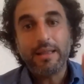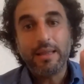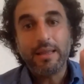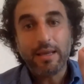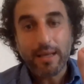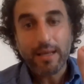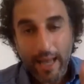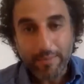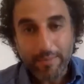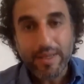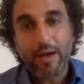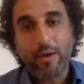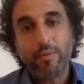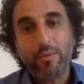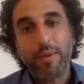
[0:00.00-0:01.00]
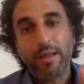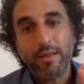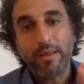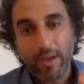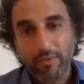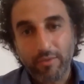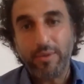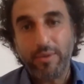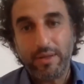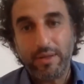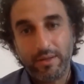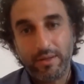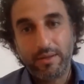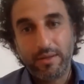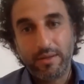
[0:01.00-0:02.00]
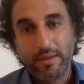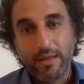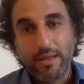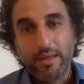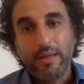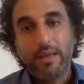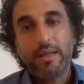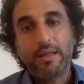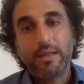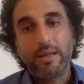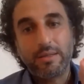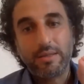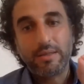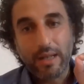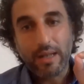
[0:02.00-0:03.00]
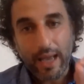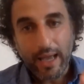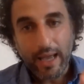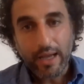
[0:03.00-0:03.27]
the clampdown by the government. It is the lack